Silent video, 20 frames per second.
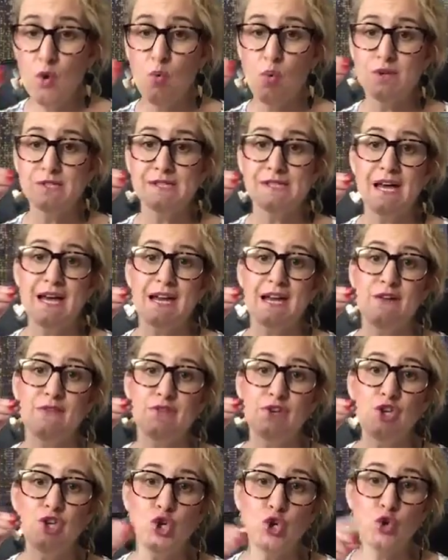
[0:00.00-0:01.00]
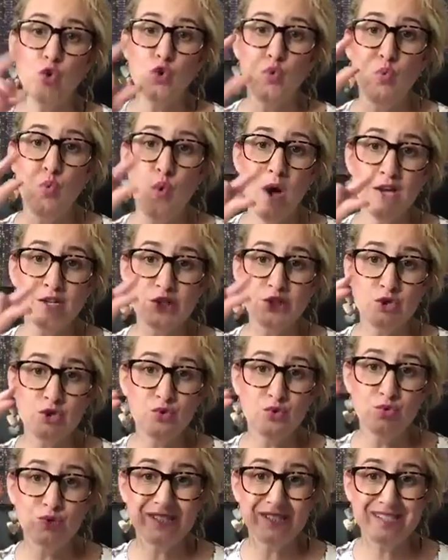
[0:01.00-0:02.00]
was that if you want
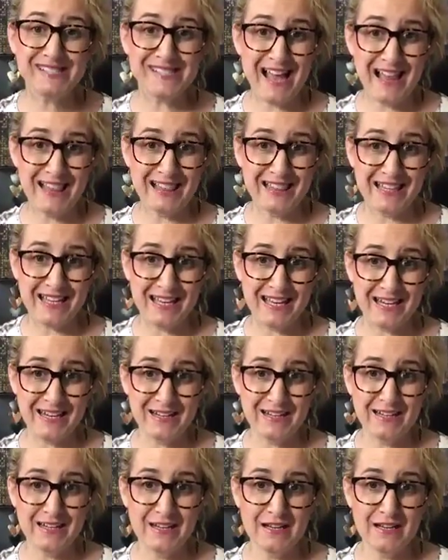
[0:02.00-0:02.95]
to sell it,